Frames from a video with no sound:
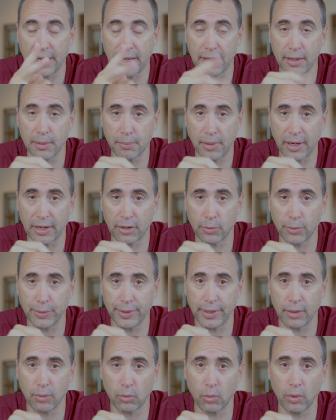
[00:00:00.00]
head in my
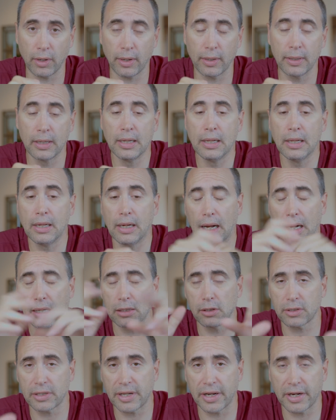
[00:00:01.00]
career where I
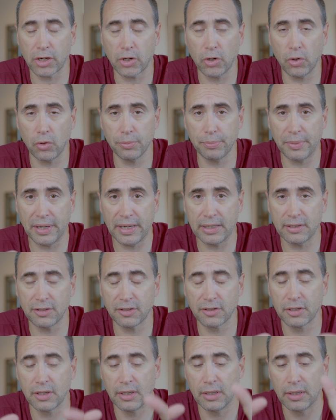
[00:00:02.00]
looked at a code
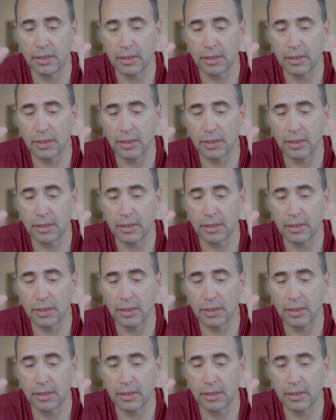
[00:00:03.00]
base.